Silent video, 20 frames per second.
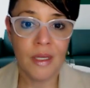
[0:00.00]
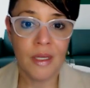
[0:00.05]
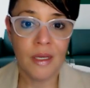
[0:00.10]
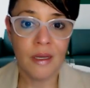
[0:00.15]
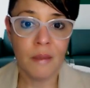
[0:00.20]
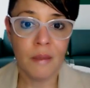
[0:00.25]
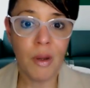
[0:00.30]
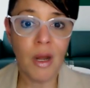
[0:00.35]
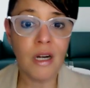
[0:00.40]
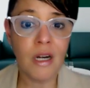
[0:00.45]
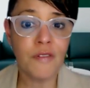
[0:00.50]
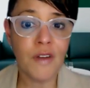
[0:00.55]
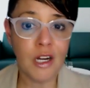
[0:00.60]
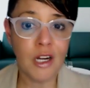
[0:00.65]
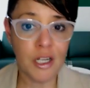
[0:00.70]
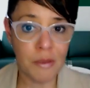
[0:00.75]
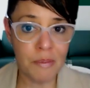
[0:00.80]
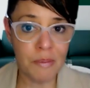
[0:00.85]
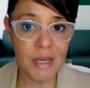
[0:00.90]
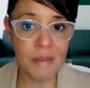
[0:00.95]
Part of our
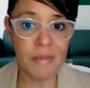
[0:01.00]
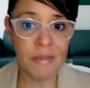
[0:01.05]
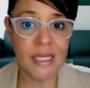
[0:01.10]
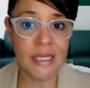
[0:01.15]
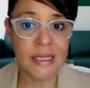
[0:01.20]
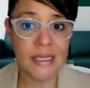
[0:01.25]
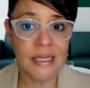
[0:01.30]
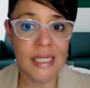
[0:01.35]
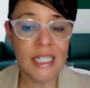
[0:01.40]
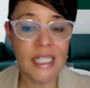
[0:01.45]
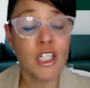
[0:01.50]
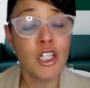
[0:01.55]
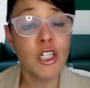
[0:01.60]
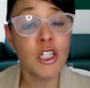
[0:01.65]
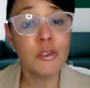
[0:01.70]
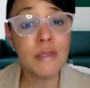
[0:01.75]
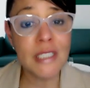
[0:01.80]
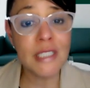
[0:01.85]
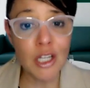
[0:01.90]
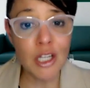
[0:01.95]
commitment
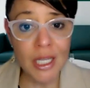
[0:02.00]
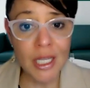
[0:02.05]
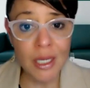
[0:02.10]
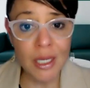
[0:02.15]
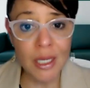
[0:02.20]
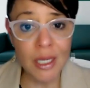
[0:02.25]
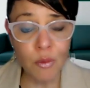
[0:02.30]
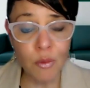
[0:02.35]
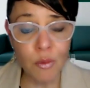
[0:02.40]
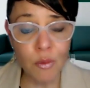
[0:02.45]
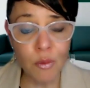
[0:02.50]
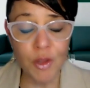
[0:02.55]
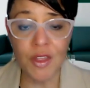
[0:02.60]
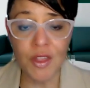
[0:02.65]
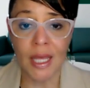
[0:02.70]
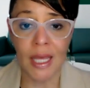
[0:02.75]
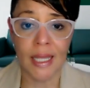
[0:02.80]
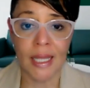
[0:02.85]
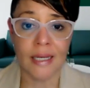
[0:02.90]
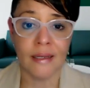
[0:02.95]
includes looking
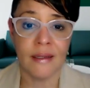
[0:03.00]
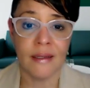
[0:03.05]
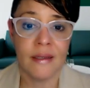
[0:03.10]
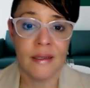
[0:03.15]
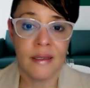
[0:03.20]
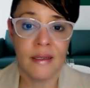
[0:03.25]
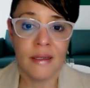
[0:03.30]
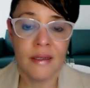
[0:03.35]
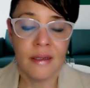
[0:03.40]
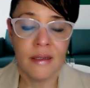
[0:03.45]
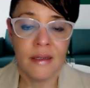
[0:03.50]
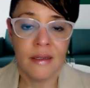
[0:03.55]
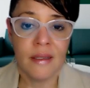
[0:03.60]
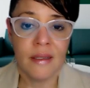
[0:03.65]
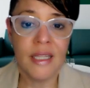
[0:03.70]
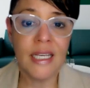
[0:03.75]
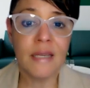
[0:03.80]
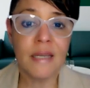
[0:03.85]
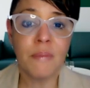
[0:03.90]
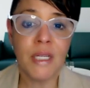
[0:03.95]
within. The
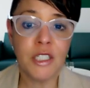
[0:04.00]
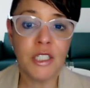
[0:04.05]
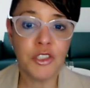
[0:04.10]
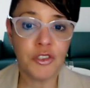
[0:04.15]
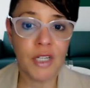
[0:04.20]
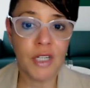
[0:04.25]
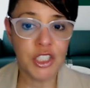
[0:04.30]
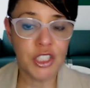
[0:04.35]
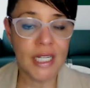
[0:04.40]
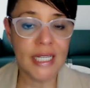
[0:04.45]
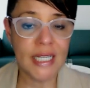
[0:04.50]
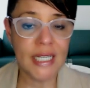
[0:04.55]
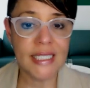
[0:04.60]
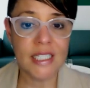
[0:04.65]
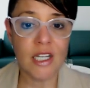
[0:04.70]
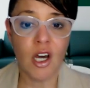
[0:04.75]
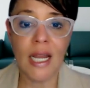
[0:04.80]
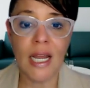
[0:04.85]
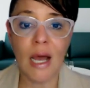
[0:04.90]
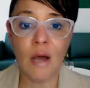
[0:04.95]
administration has
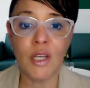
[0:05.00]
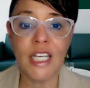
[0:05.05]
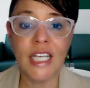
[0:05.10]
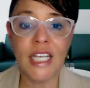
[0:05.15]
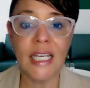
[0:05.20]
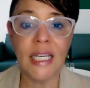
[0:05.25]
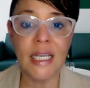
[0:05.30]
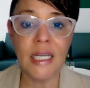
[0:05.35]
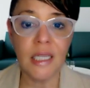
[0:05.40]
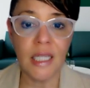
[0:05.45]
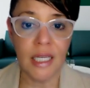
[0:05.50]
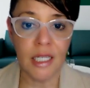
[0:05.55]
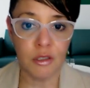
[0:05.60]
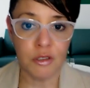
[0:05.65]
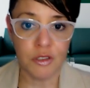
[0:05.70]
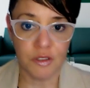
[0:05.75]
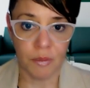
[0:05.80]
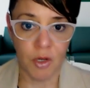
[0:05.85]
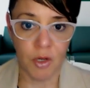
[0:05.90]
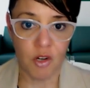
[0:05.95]
sought out key
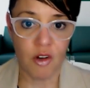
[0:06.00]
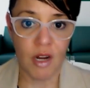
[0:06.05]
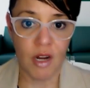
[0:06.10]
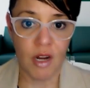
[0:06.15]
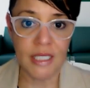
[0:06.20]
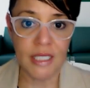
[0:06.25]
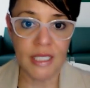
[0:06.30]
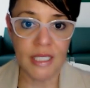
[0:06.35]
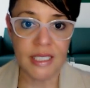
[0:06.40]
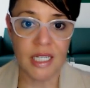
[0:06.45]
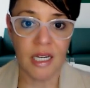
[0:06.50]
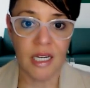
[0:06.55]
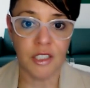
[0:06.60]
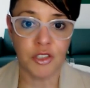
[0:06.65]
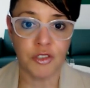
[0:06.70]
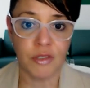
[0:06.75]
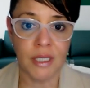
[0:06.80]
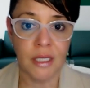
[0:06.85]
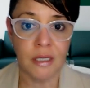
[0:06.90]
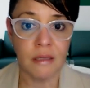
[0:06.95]
leaders from across the
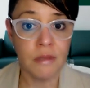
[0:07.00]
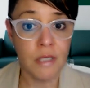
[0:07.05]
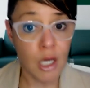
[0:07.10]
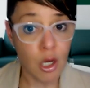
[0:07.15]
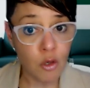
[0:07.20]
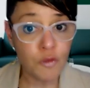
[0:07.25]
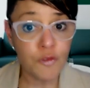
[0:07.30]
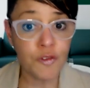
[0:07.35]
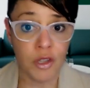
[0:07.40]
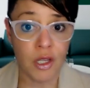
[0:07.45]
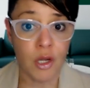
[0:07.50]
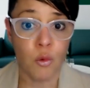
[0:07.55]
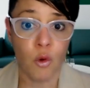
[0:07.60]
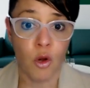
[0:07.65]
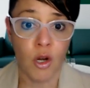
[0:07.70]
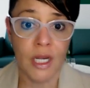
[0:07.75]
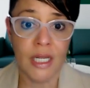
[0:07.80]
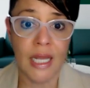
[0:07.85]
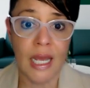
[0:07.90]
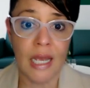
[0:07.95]
country known for their
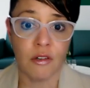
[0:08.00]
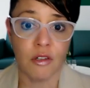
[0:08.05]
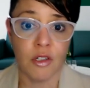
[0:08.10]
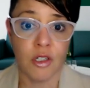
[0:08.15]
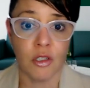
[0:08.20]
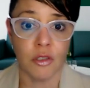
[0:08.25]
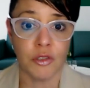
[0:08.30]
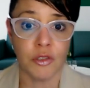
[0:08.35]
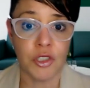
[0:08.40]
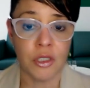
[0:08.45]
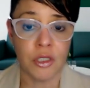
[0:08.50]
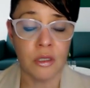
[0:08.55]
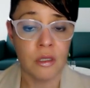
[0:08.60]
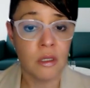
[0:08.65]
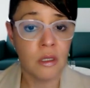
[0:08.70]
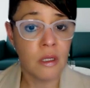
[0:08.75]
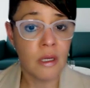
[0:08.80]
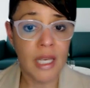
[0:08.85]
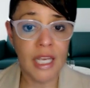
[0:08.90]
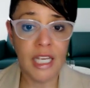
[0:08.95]
work in agriculture,
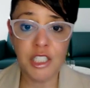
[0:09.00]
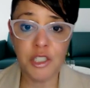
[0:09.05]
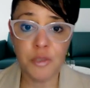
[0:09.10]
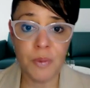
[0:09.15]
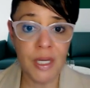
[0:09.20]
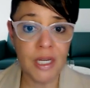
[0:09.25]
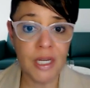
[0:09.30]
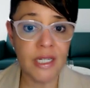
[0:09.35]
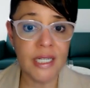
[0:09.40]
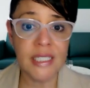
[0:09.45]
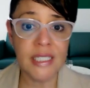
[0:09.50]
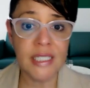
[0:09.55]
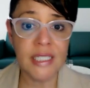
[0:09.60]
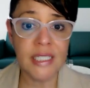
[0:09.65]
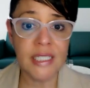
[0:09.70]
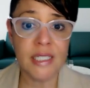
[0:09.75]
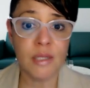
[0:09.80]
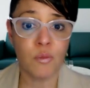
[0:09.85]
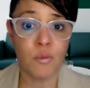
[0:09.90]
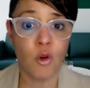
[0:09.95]
experience
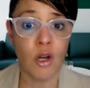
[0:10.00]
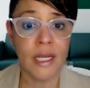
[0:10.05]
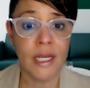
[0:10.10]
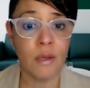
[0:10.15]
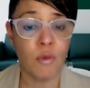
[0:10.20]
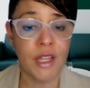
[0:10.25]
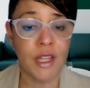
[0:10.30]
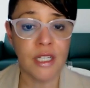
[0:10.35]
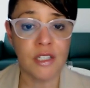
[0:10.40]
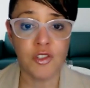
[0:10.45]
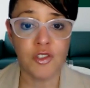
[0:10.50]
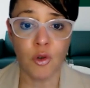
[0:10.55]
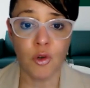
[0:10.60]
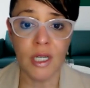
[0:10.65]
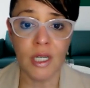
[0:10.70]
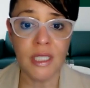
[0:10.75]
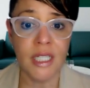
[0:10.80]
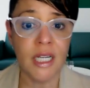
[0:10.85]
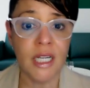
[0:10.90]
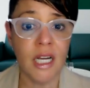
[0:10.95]
in working with
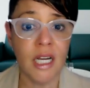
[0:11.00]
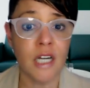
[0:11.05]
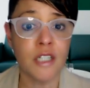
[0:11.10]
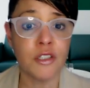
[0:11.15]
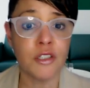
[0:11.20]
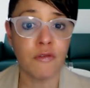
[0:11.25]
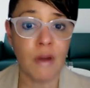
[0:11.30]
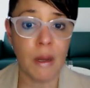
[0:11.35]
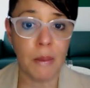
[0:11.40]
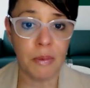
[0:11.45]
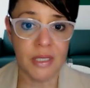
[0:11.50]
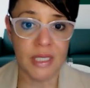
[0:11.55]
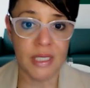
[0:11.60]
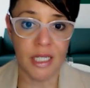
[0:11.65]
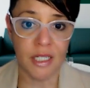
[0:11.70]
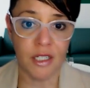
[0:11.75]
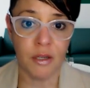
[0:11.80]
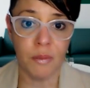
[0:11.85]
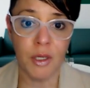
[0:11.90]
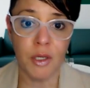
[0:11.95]
historically
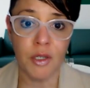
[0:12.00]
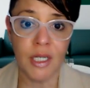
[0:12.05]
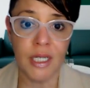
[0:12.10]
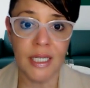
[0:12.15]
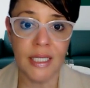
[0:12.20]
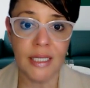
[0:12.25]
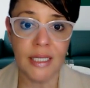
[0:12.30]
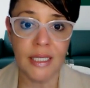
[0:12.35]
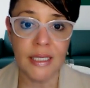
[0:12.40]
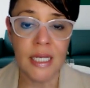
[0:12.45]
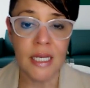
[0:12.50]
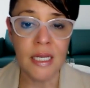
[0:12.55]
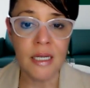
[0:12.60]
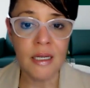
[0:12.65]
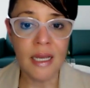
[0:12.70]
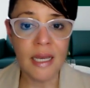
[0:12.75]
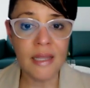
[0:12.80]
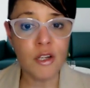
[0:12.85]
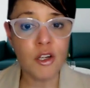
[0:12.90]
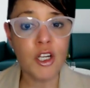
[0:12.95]
underrepresented communities,
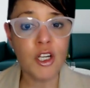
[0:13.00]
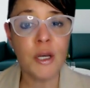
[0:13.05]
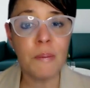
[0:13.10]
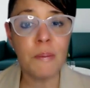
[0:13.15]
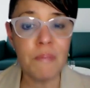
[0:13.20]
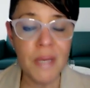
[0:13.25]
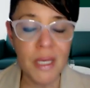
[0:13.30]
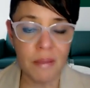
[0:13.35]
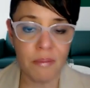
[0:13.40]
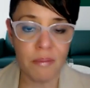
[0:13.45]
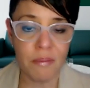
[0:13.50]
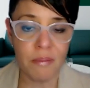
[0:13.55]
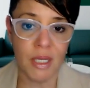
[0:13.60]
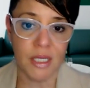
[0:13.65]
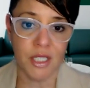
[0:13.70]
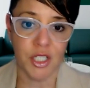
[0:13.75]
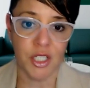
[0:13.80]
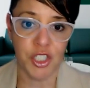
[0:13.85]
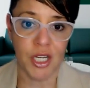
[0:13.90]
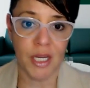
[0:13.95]
and their commitment
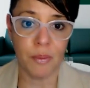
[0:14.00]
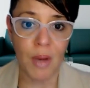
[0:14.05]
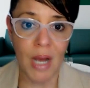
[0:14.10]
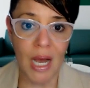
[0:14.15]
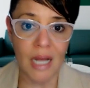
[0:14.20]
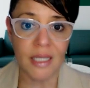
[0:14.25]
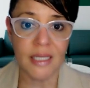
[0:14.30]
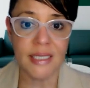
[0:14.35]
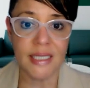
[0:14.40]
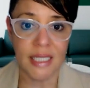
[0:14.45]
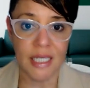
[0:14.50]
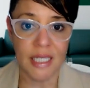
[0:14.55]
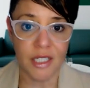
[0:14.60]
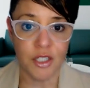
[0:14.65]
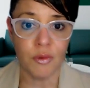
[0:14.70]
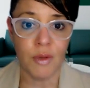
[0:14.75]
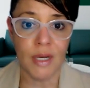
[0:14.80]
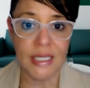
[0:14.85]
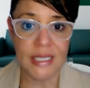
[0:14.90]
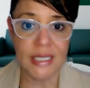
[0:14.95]
to shape policy at
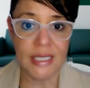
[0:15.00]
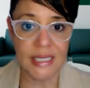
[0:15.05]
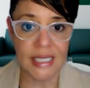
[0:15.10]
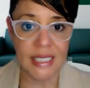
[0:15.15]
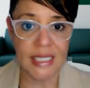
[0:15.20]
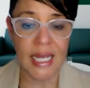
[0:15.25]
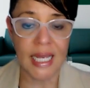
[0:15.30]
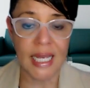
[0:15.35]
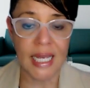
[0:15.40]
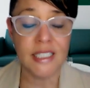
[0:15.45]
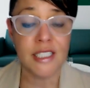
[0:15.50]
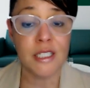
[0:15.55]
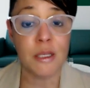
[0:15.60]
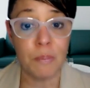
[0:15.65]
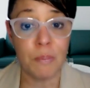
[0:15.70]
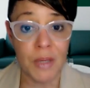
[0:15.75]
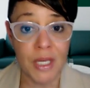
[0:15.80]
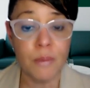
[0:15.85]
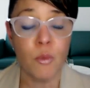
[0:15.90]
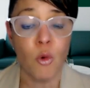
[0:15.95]
USDA to
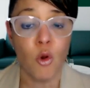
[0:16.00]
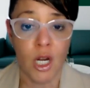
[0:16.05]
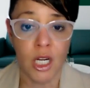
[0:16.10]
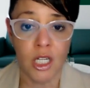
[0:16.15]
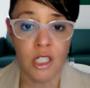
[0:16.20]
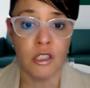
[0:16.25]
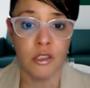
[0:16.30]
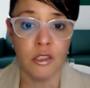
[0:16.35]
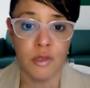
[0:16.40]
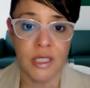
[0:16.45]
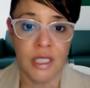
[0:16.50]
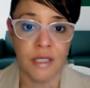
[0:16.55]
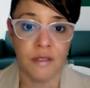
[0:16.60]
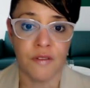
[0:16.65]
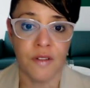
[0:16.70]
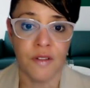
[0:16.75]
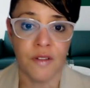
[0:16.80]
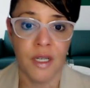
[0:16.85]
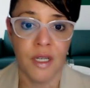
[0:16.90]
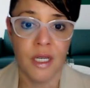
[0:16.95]
be more
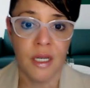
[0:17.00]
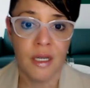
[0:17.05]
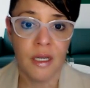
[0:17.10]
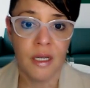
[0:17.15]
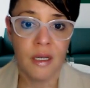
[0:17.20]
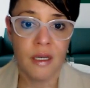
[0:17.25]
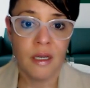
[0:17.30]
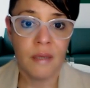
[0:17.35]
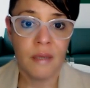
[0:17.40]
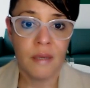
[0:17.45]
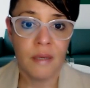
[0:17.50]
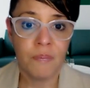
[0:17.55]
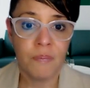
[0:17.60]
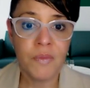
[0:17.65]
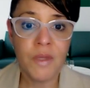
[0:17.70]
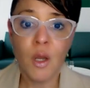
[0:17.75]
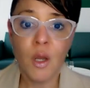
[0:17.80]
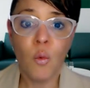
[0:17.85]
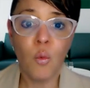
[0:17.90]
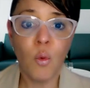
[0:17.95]
inclusive.
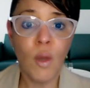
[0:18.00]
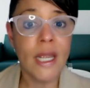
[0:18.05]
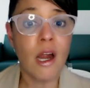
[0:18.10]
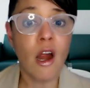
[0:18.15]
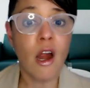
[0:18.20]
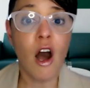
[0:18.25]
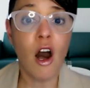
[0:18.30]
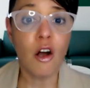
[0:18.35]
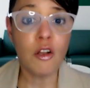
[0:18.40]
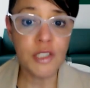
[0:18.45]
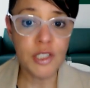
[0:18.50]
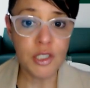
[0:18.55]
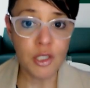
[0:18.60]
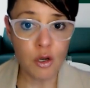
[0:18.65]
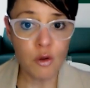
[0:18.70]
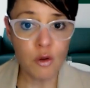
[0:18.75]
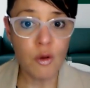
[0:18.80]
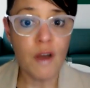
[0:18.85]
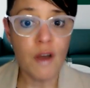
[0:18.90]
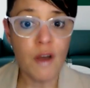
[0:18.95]
We are
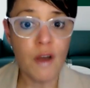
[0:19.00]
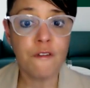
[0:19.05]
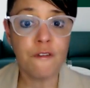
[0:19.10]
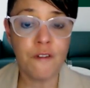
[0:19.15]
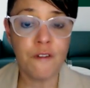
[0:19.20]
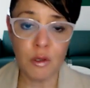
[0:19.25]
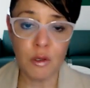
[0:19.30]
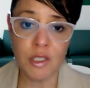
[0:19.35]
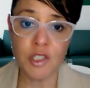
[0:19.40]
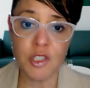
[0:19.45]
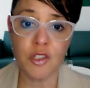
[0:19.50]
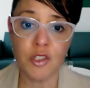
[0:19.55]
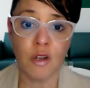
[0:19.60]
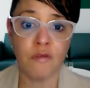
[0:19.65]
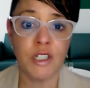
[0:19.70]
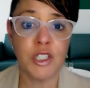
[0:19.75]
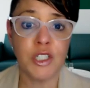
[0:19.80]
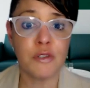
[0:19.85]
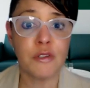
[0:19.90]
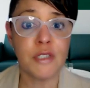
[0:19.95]
also focused on
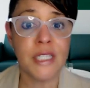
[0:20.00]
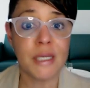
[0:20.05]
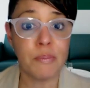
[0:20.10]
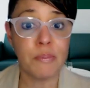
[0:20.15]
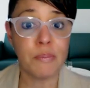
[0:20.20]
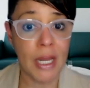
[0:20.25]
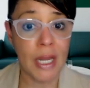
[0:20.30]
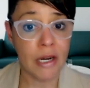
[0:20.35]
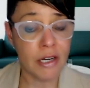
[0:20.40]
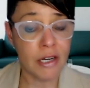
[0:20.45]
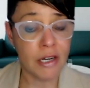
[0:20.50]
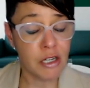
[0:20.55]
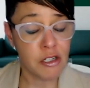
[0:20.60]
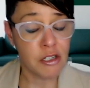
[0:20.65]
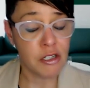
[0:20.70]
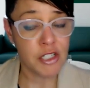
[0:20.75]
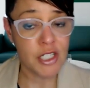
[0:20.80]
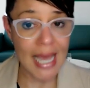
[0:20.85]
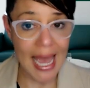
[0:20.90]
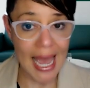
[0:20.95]
reducing barriers
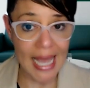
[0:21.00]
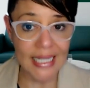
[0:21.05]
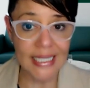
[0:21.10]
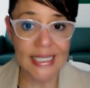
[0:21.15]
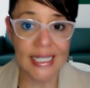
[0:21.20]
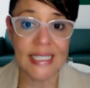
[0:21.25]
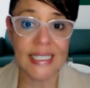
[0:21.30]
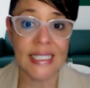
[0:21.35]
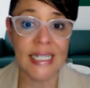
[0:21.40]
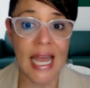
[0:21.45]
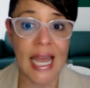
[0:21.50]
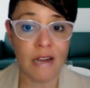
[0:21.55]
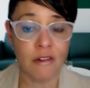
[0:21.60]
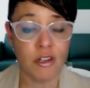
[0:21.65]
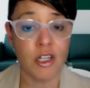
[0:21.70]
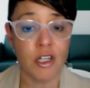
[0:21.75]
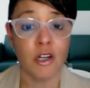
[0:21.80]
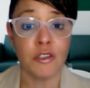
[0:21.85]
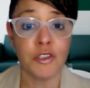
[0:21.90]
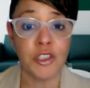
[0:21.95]
to access in
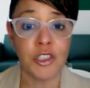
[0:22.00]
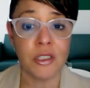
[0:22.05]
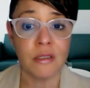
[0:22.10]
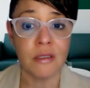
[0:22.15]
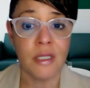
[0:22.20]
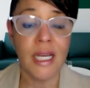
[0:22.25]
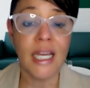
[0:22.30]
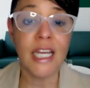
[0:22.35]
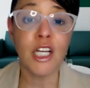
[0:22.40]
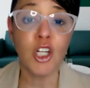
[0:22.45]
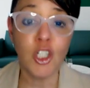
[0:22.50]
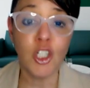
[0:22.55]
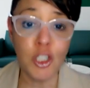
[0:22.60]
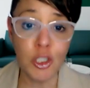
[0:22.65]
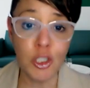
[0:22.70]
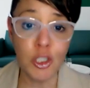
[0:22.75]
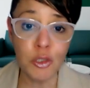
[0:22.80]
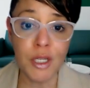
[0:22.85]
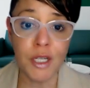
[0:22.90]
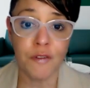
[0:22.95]
agriculture,
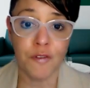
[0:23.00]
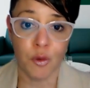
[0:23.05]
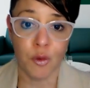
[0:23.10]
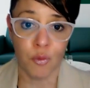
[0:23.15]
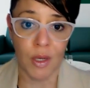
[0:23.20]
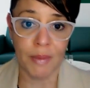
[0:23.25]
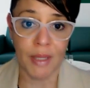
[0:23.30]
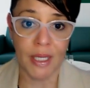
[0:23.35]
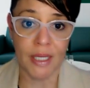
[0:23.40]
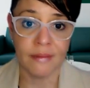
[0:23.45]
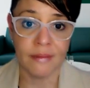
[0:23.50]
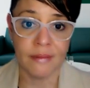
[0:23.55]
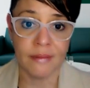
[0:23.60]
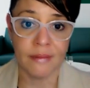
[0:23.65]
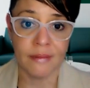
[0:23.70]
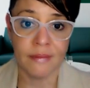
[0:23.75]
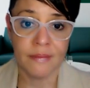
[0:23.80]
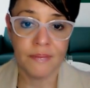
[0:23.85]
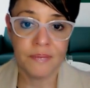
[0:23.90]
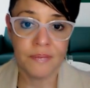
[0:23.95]
including for women.
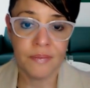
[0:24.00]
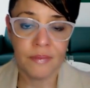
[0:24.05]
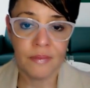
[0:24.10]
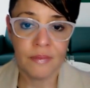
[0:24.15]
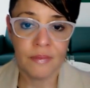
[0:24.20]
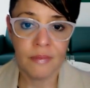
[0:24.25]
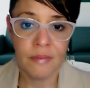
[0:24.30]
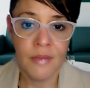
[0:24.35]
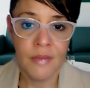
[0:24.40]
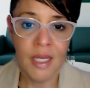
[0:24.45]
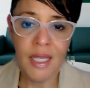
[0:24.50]
The